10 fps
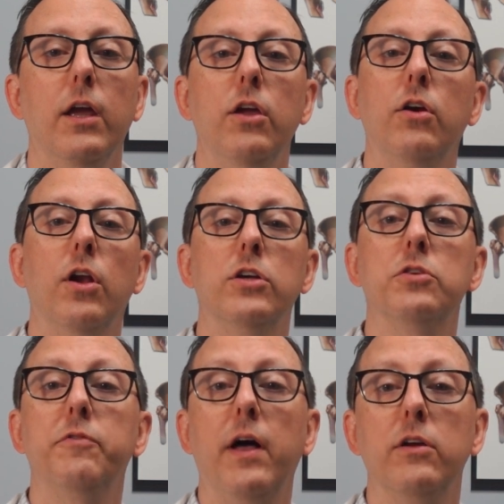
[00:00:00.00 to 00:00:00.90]
You can
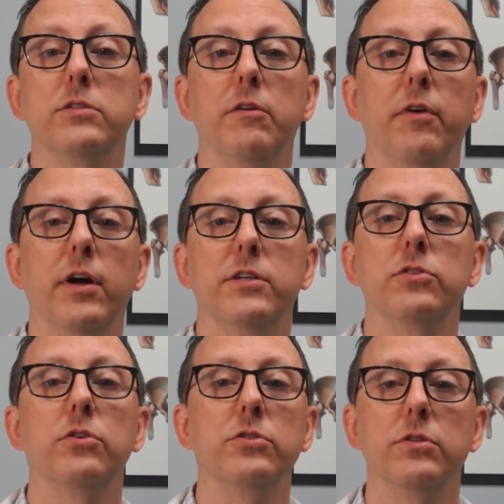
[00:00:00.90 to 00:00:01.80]
also follow us on various
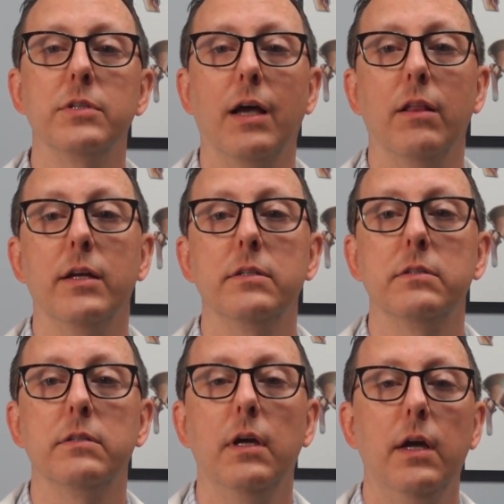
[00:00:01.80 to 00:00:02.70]
socials
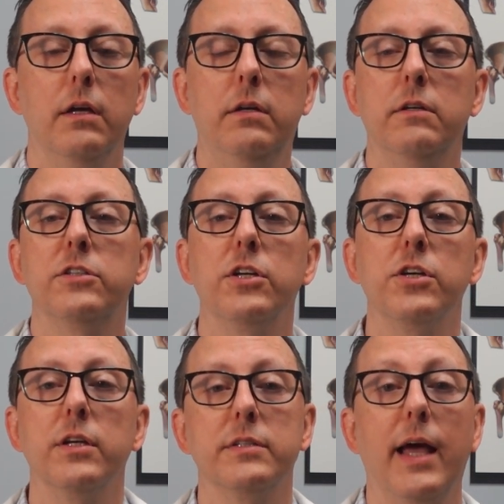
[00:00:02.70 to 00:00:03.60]
outlets such
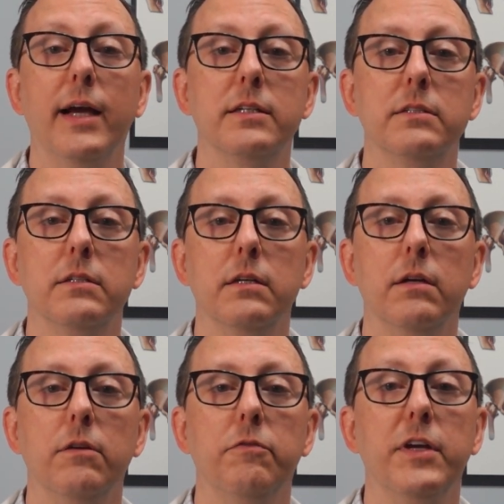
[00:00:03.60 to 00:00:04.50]
as X,
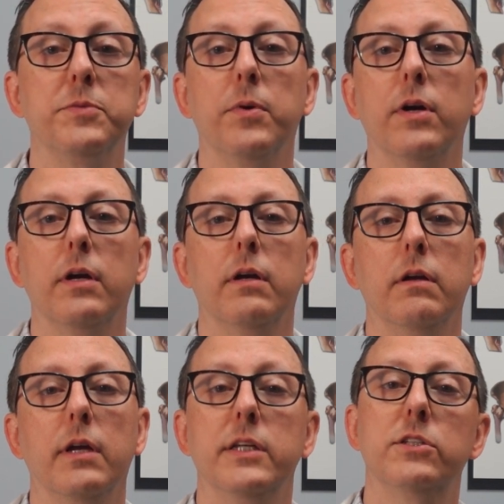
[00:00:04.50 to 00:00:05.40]
Facebook,
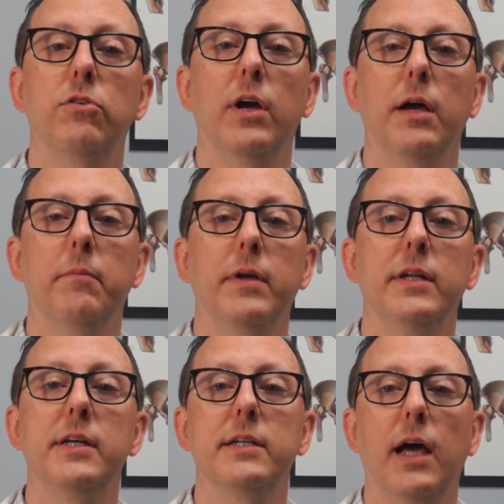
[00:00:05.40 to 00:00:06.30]
Instagram,
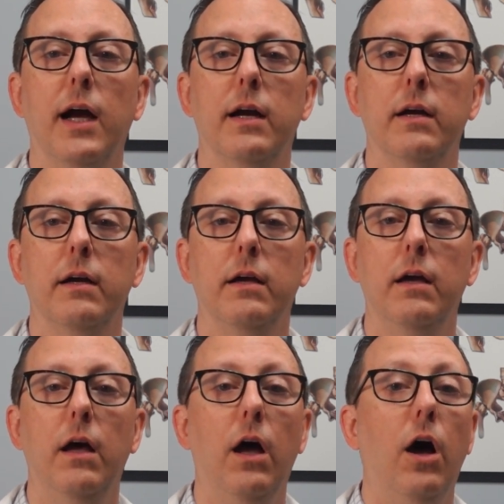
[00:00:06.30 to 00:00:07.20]
and TikTok.
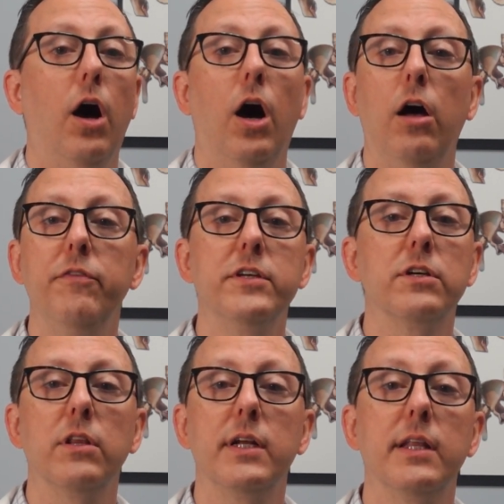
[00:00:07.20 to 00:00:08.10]
All of these
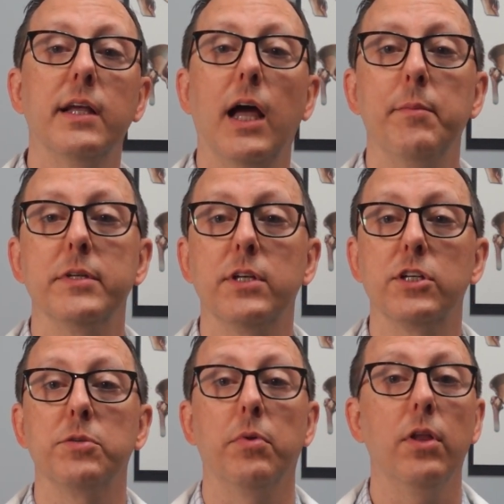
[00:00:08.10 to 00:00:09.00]
are linked in the comment
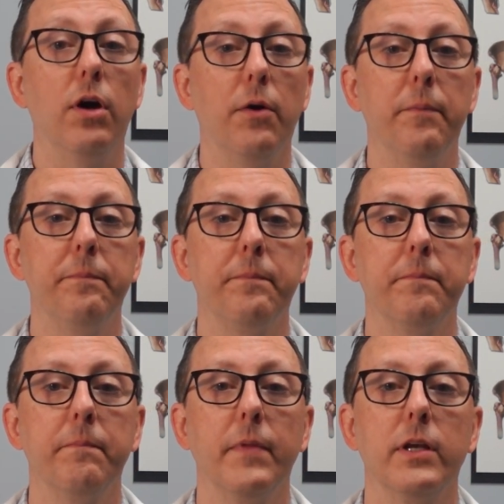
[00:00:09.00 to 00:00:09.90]
section below,
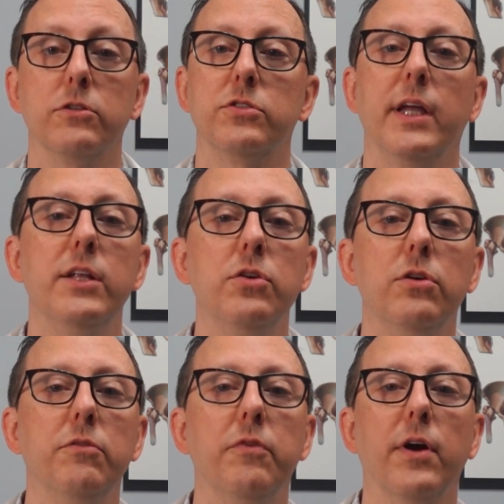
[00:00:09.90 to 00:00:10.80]
so stay
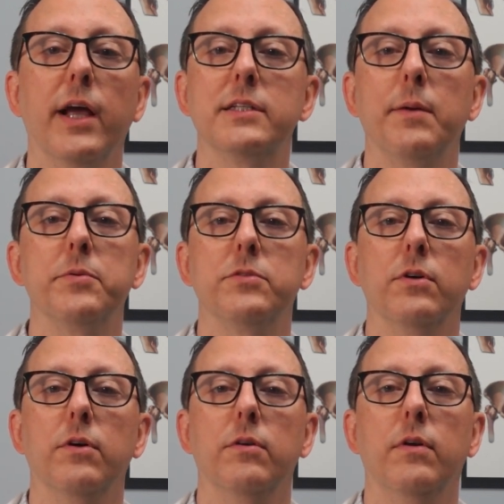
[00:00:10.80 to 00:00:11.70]
tuned for our next
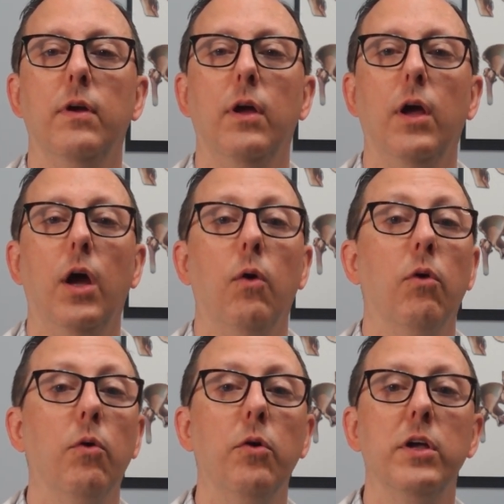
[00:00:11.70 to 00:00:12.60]
episode
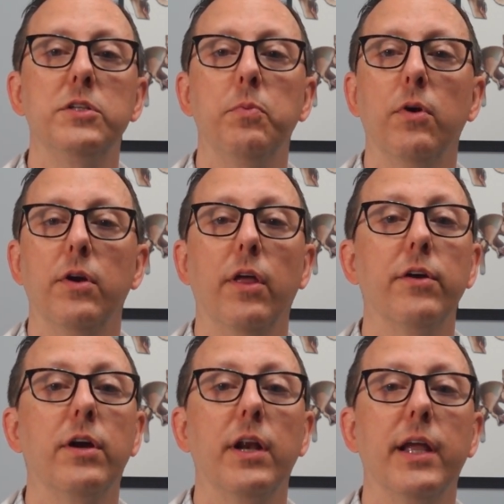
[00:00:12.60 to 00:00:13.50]
where we'll explore
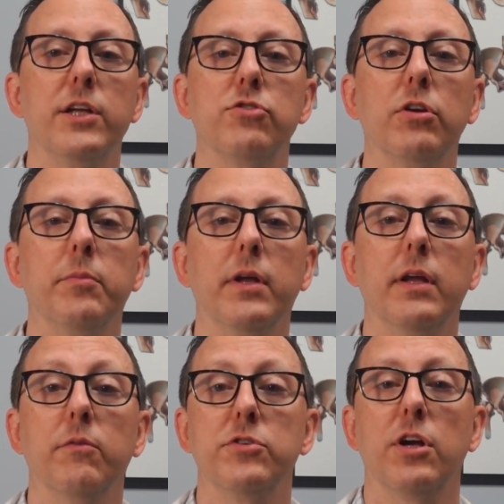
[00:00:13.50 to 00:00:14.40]
another cutting-edge
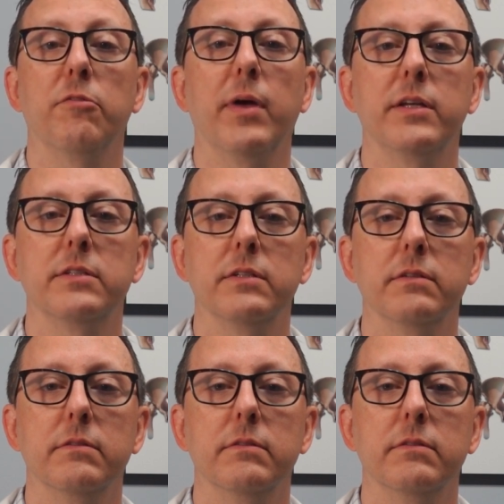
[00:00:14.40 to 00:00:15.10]
treatment in regenerative medicine.